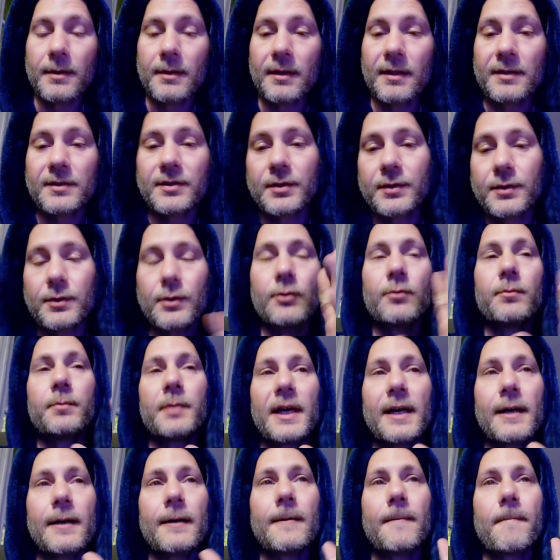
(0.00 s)
let's just go
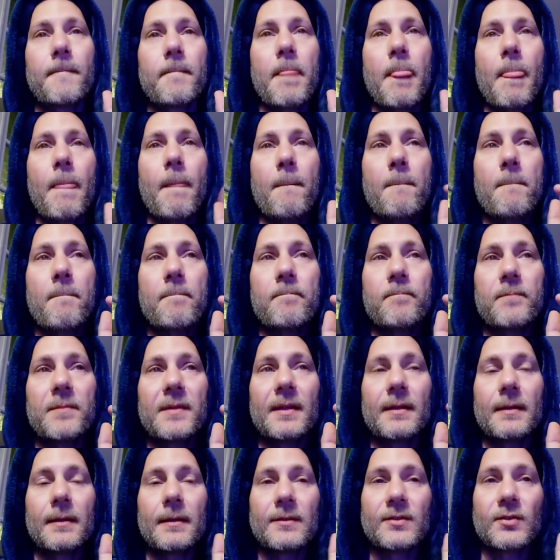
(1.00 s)
back.
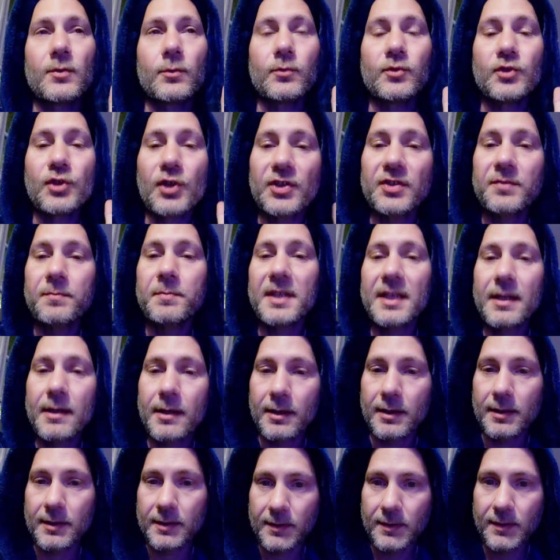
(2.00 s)
So just
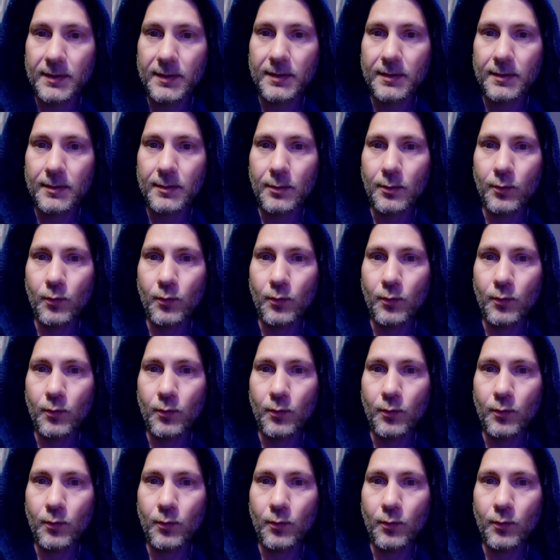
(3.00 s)
because